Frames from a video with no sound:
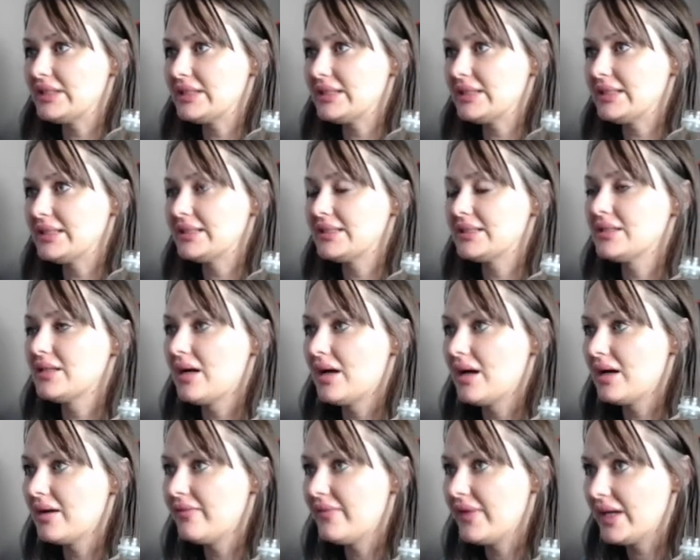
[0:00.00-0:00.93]
is
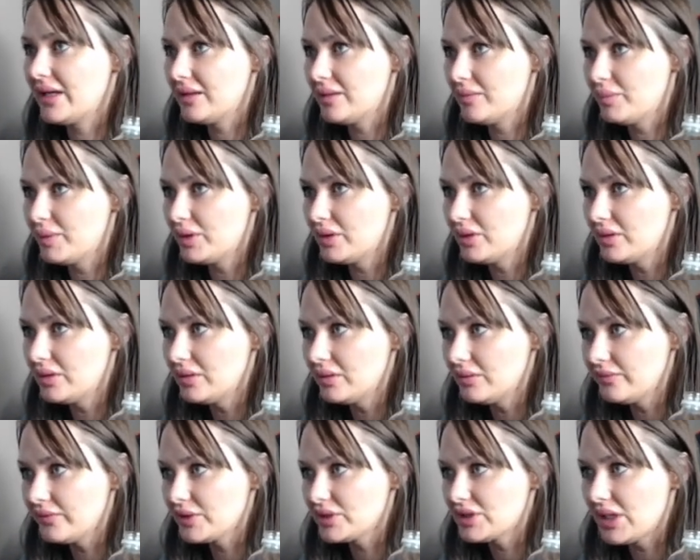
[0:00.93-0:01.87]
not
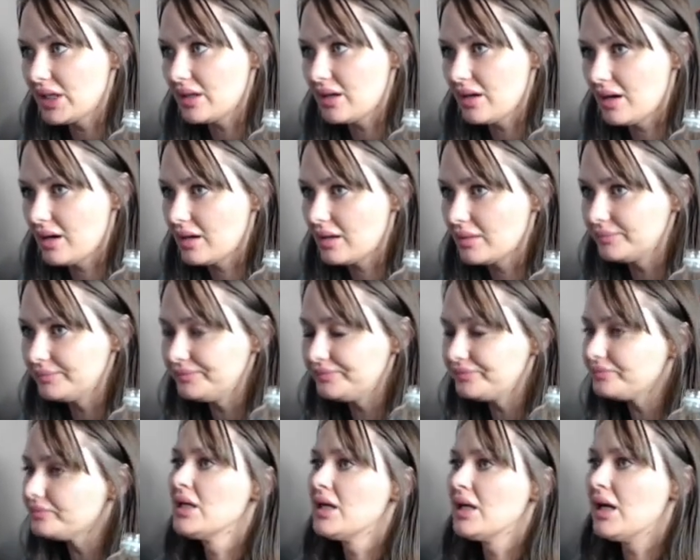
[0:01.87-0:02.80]
available for .com,
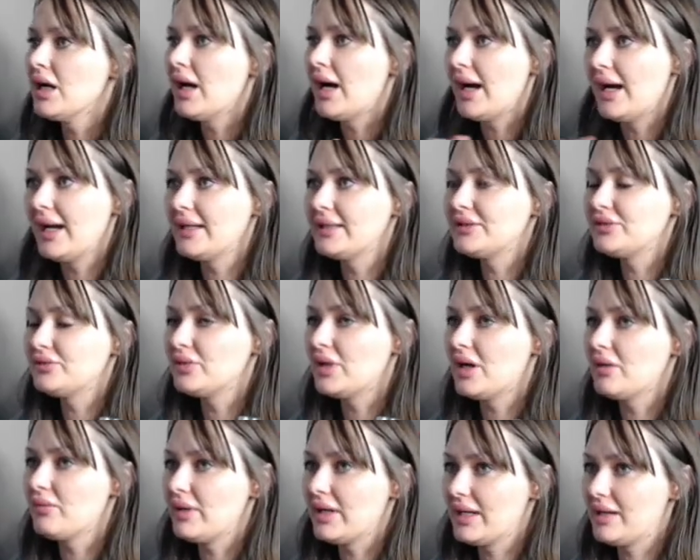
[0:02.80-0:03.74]
I do
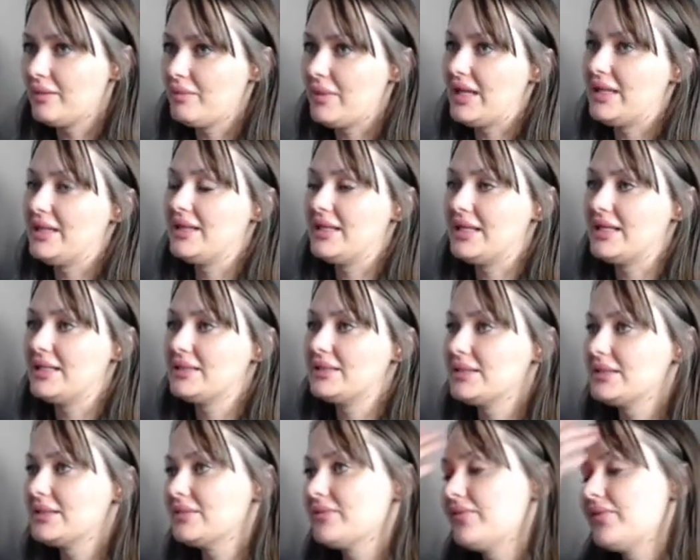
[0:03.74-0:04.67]
not recommend this.
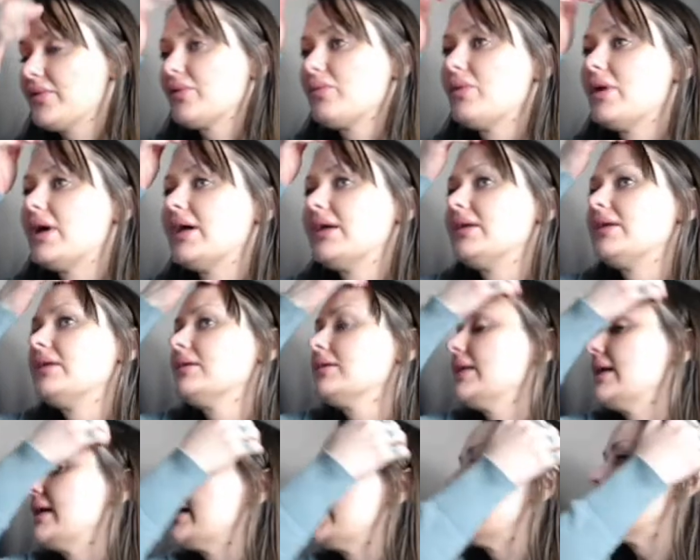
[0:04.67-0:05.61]
For one,
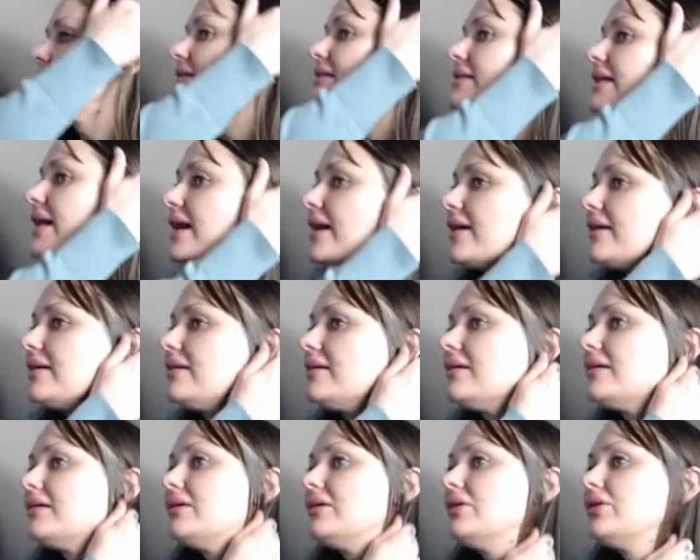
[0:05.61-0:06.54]
like I
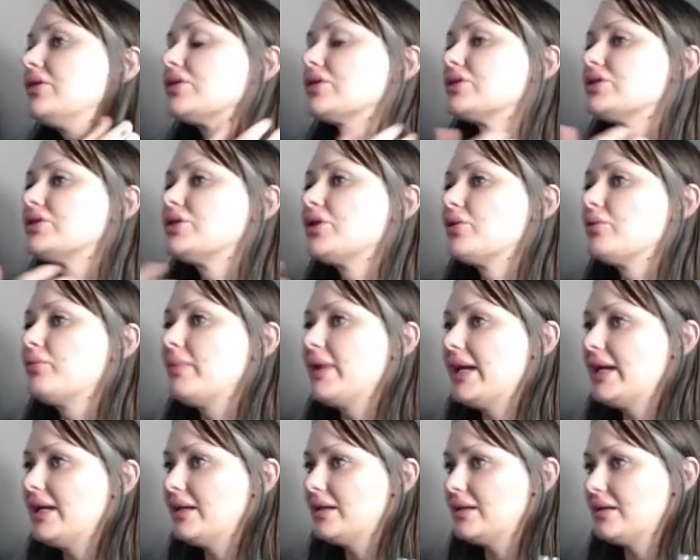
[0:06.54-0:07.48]
said, your
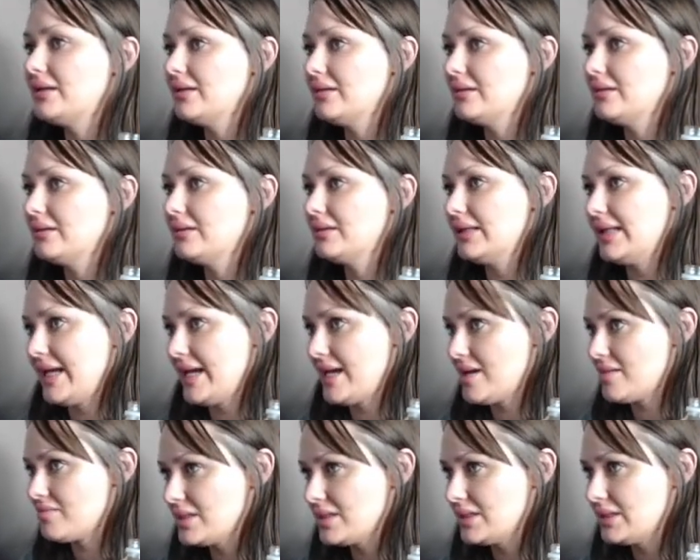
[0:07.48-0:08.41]
domain
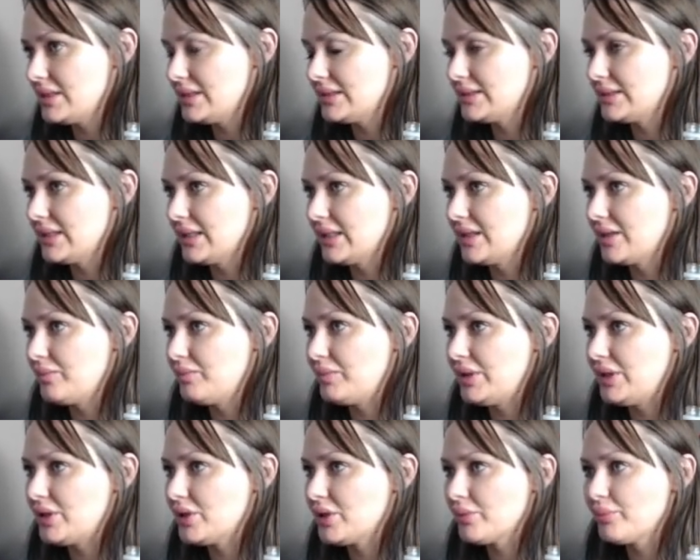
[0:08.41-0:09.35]
name is going to
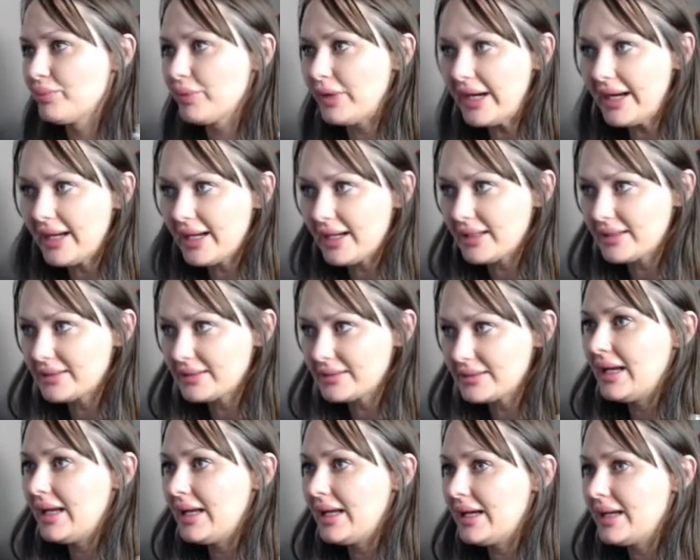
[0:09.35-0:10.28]
be your
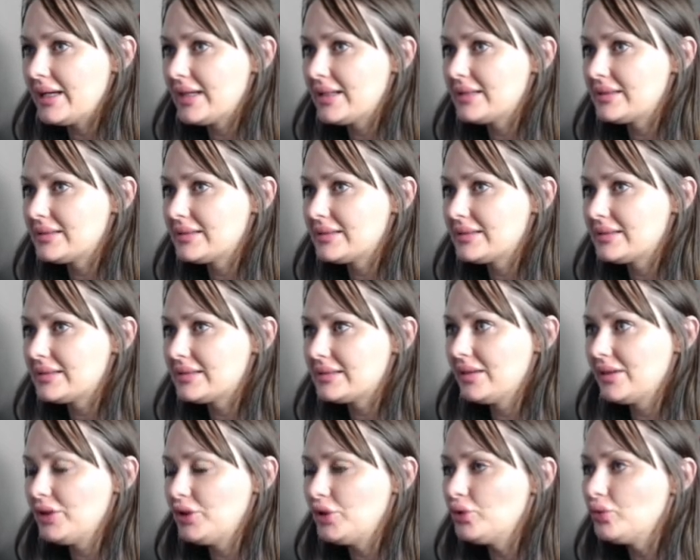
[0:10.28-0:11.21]
brand, and
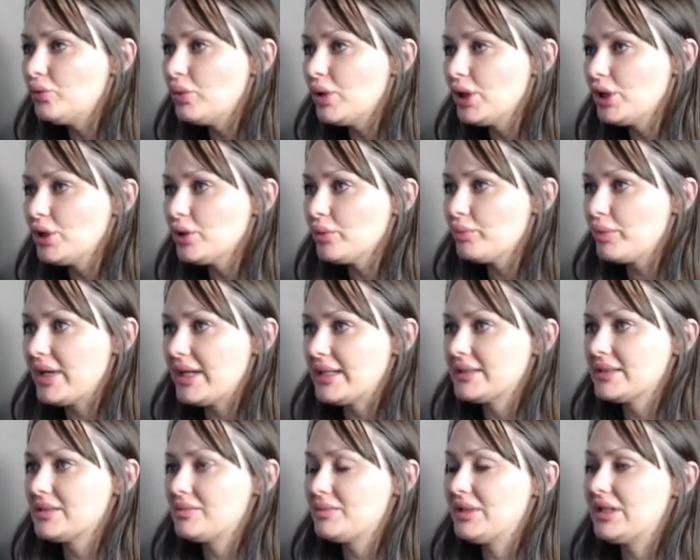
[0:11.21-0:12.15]
you want your
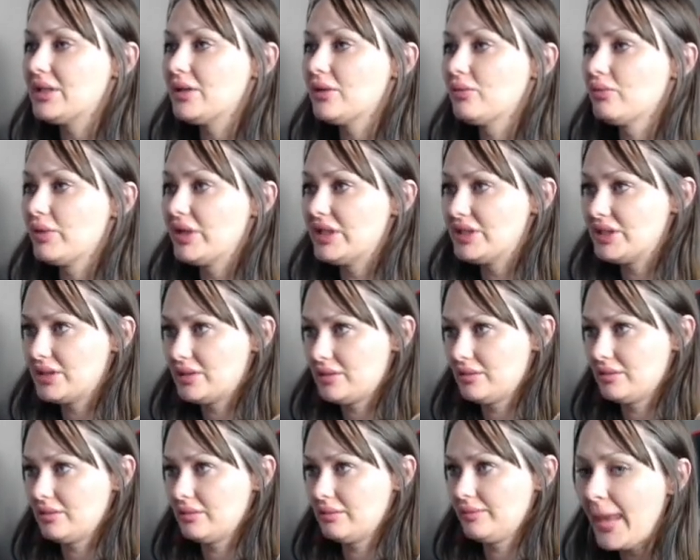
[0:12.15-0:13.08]
brand to be
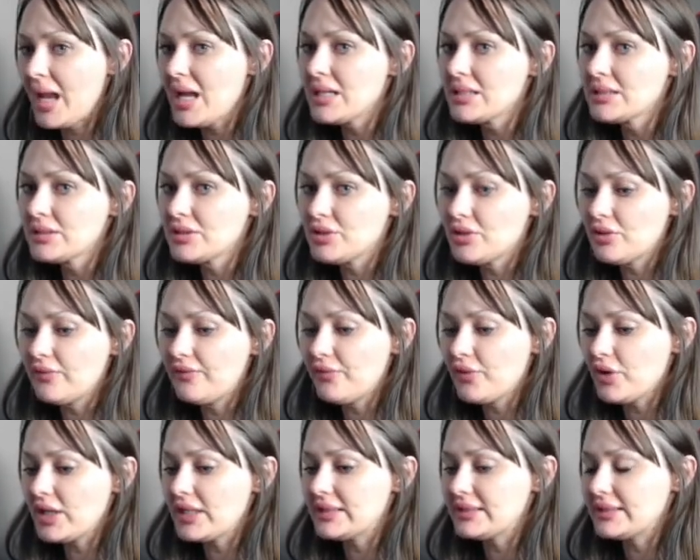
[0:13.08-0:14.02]
original. So
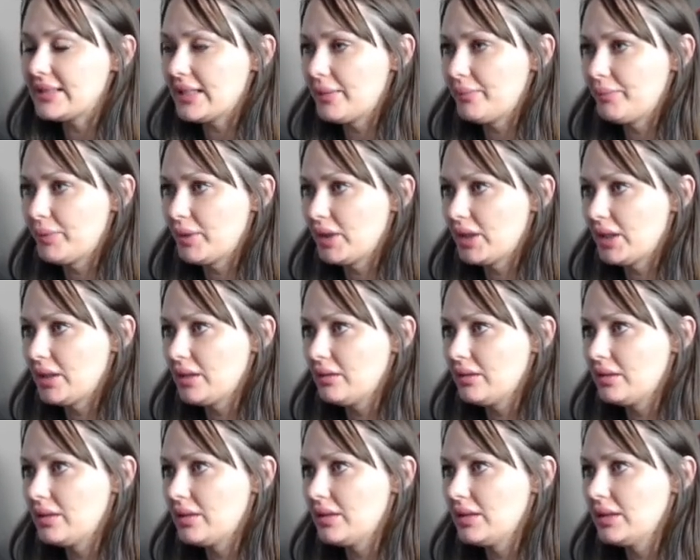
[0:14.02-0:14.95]
for example,
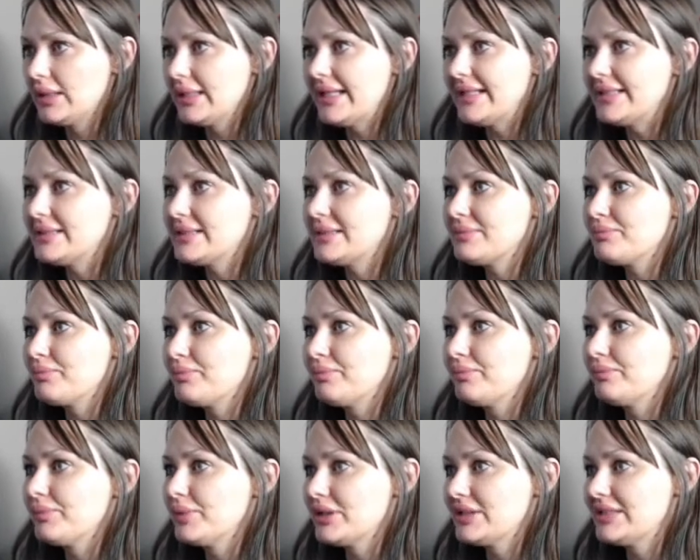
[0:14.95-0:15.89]
let's
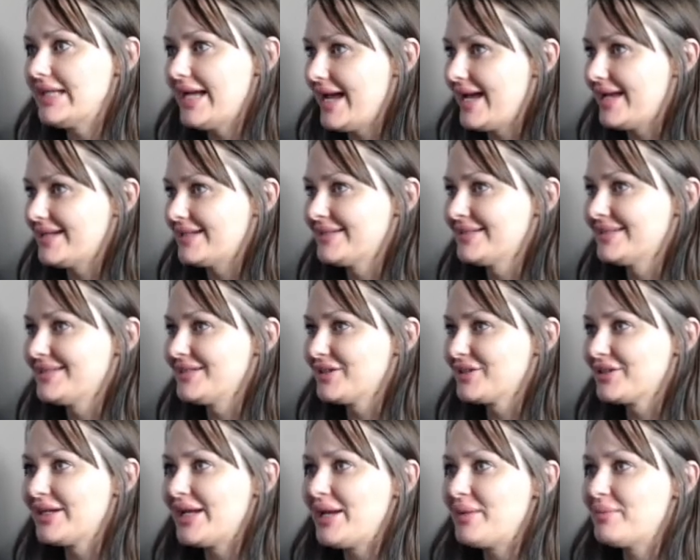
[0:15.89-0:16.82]
pretend
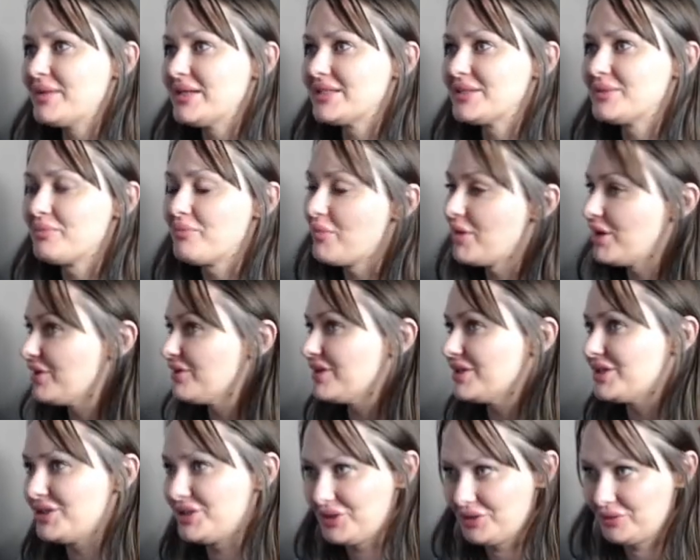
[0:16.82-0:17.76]
your name is
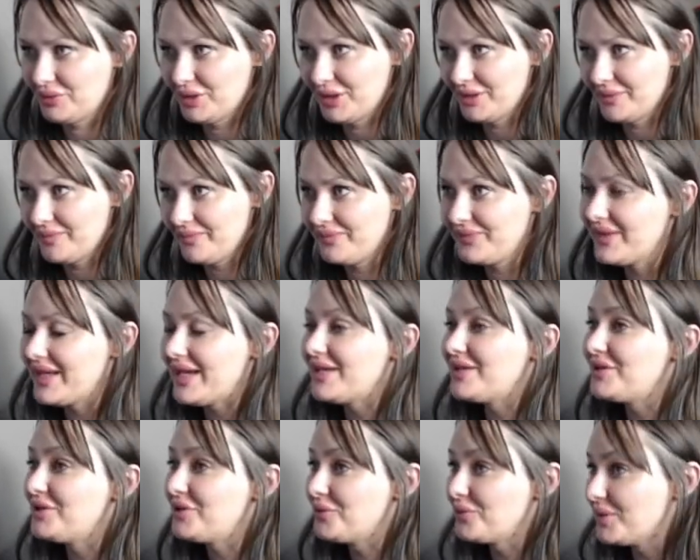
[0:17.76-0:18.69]
Martha Stewart
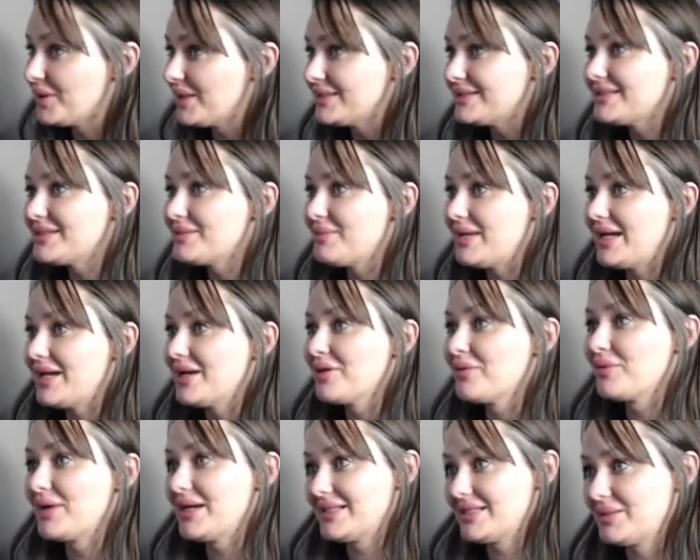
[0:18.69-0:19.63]
and you want to make a
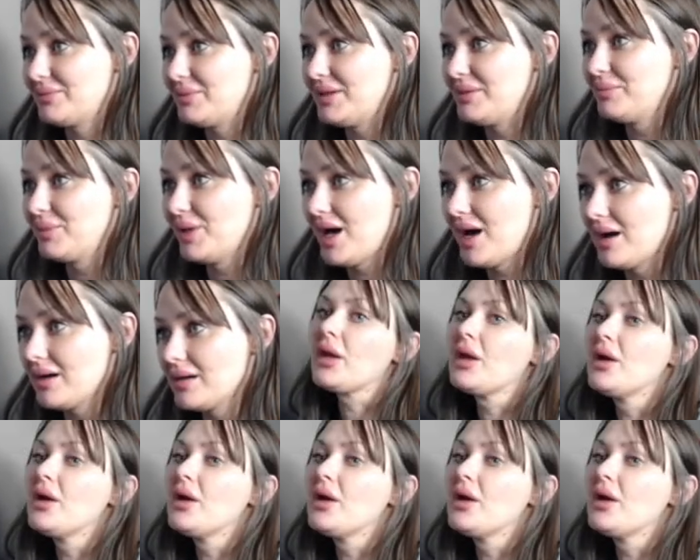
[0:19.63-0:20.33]
recipe blog.